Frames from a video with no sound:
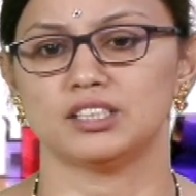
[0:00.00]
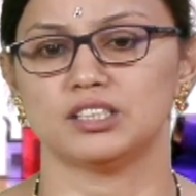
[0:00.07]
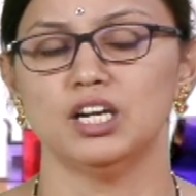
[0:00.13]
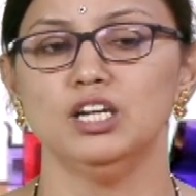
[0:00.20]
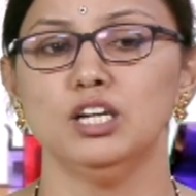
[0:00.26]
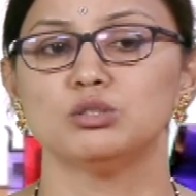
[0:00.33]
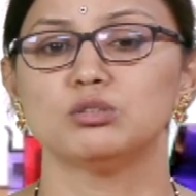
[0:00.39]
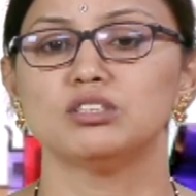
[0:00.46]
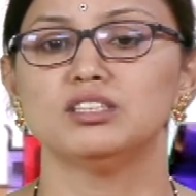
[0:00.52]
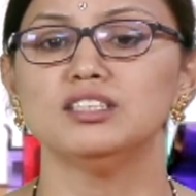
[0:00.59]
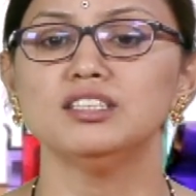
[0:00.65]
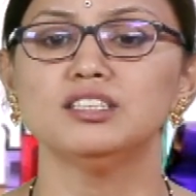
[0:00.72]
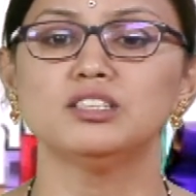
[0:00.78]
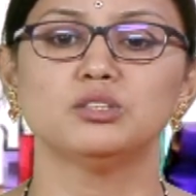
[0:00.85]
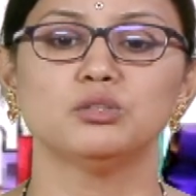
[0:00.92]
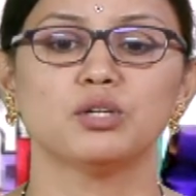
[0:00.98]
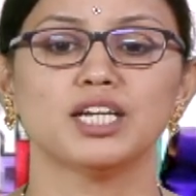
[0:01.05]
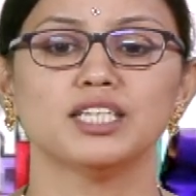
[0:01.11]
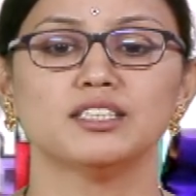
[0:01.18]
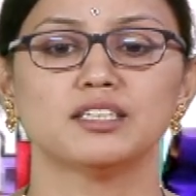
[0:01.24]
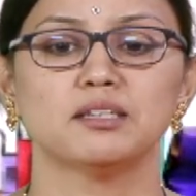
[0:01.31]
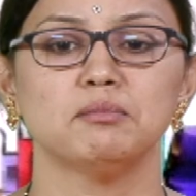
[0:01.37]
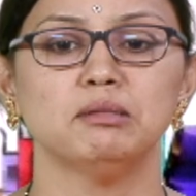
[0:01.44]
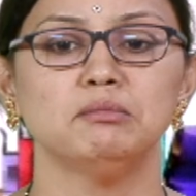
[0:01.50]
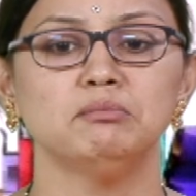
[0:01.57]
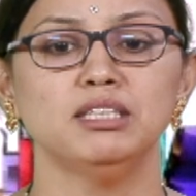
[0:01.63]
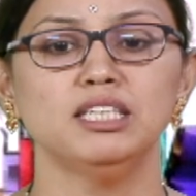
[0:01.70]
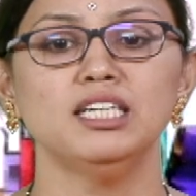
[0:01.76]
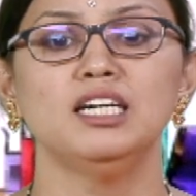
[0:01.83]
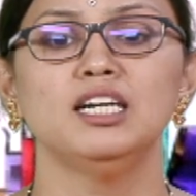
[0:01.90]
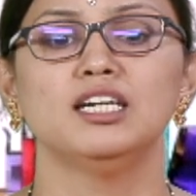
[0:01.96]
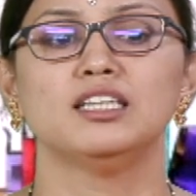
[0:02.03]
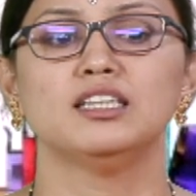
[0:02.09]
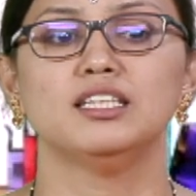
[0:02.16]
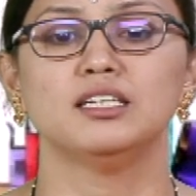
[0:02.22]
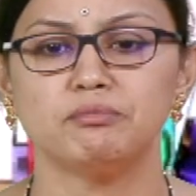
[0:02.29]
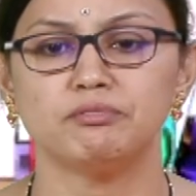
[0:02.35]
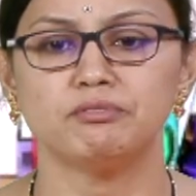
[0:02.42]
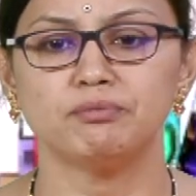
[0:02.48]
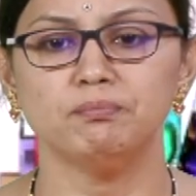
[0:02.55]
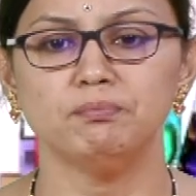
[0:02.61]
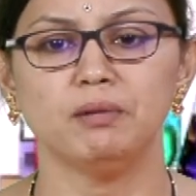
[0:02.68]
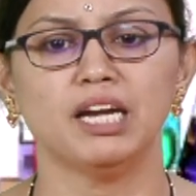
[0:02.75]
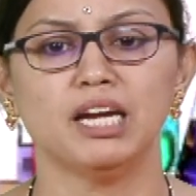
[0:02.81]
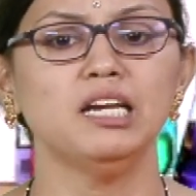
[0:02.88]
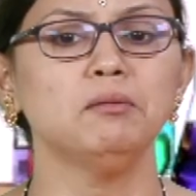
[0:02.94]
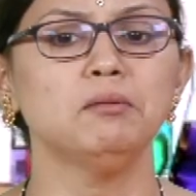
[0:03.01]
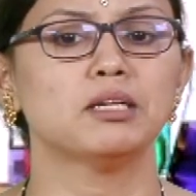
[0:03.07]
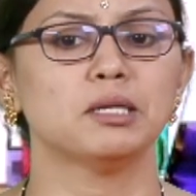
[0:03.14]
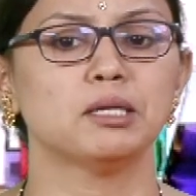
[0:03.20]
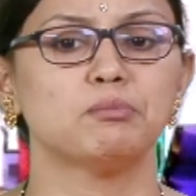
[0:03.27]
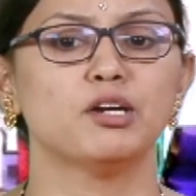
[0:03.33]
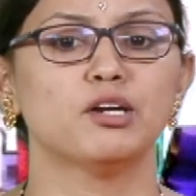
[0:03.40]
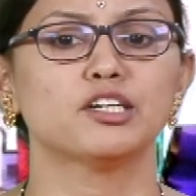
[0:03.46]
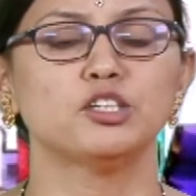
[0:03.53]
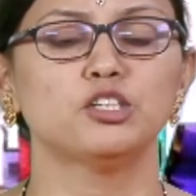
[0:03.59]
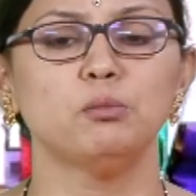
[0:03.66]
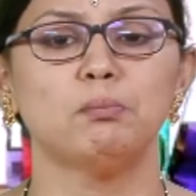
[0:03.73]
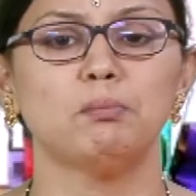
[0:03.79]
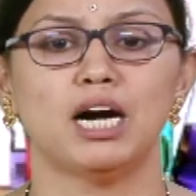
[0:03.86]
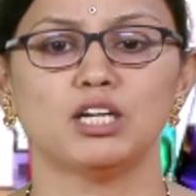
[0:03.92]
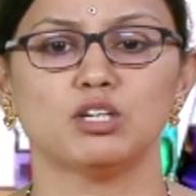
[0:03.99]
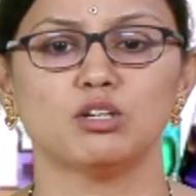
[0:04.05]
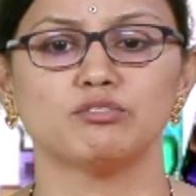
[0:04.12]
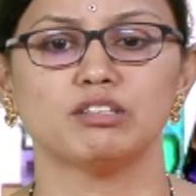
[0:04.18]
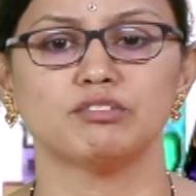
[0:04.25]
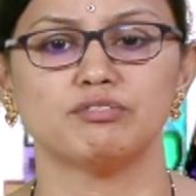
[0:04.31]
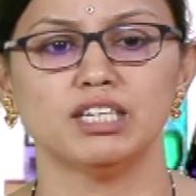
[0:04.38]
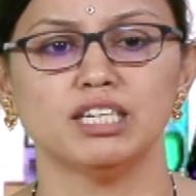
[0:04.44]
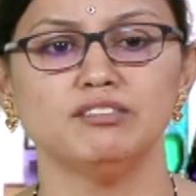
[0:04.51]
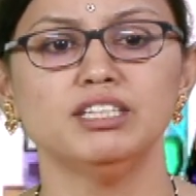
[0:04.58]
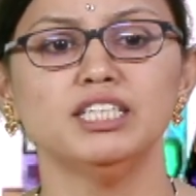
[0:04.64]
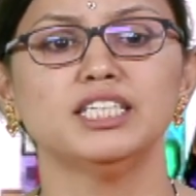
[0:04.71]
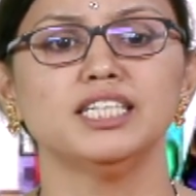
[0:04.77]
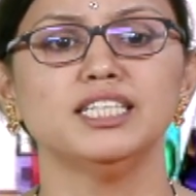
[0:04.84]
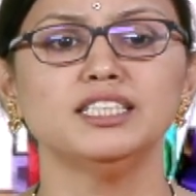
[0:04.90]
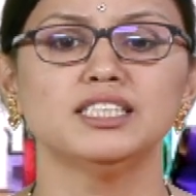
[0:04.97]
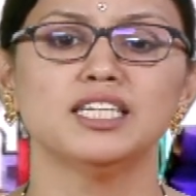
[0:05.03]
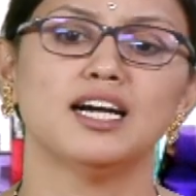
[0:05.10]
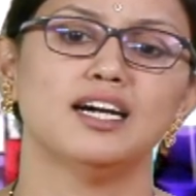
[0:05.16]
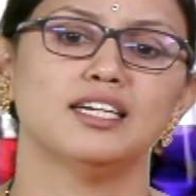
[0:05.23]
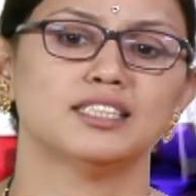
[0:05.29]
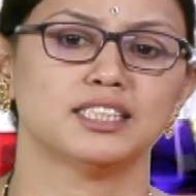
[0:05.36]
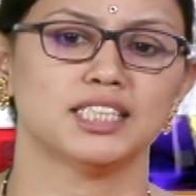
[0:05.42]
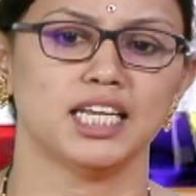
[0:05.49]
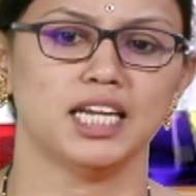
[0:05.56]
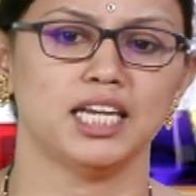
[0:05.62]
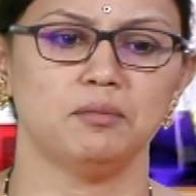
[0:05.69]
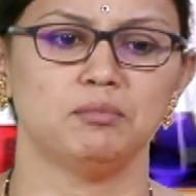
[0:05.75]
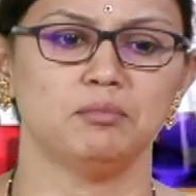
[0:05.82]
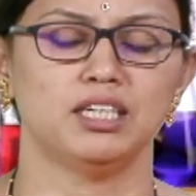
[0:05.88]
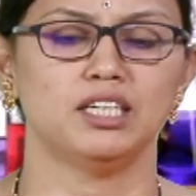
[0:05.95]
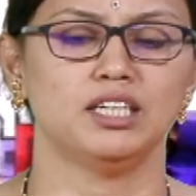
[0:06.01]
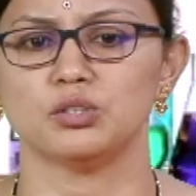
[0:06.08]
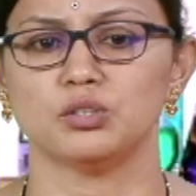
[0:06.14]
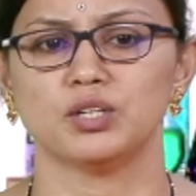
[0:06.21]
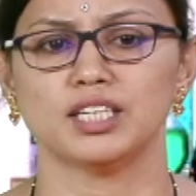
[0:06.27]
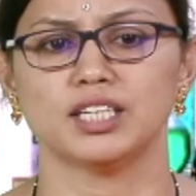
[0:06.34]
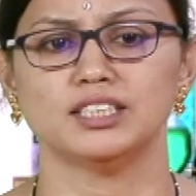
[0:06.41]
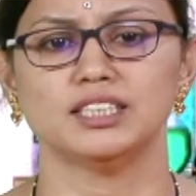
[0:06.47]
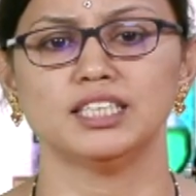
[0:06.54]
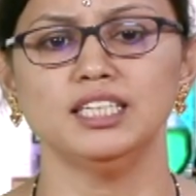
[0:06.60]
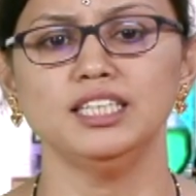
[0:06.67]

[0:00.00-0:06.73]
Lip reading: So, this you can remember, the male reproductive part of the flower is a stamen. You can see